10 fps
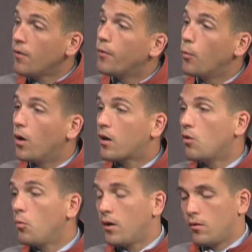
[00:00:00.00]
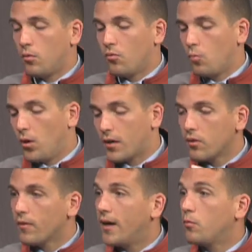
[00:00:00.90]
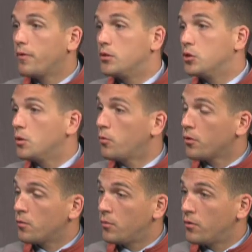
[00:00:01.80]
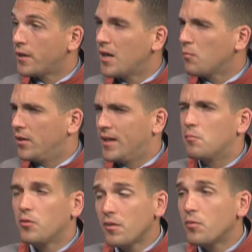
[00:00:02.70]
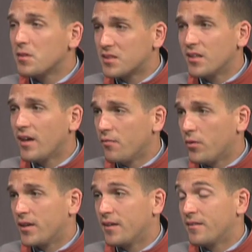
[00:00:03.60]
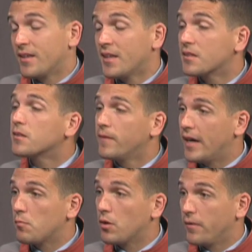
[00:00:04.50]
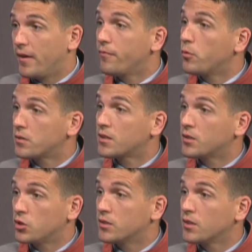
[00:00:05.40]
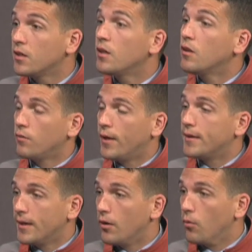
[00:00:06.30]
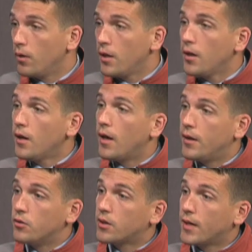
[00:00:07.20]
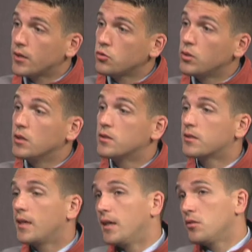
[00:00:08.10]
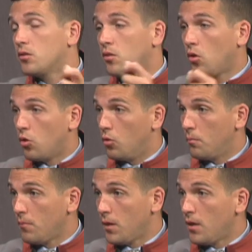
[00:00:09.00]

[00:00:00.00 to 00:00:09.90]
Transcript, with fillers: They'll walk, aw- uh, walk around with a geothermal camera, and I believe we still have one at the Hanson Library that folks can just lend out. And you can actually scan your home,